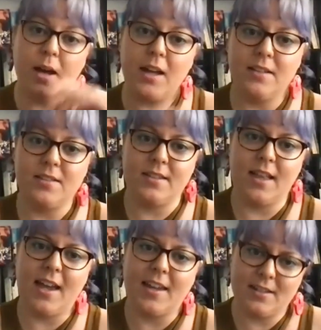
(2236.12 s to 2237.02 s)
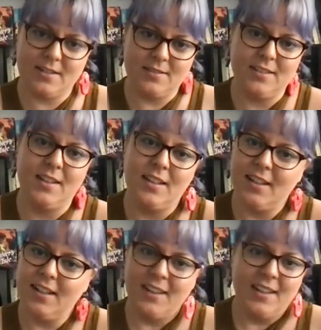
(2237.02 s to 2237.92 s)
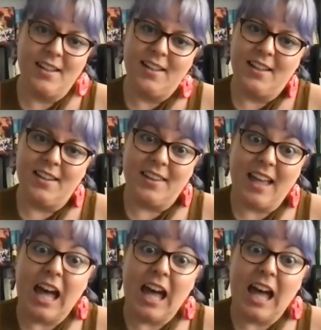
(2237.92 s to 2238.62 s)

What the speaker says: But it's like the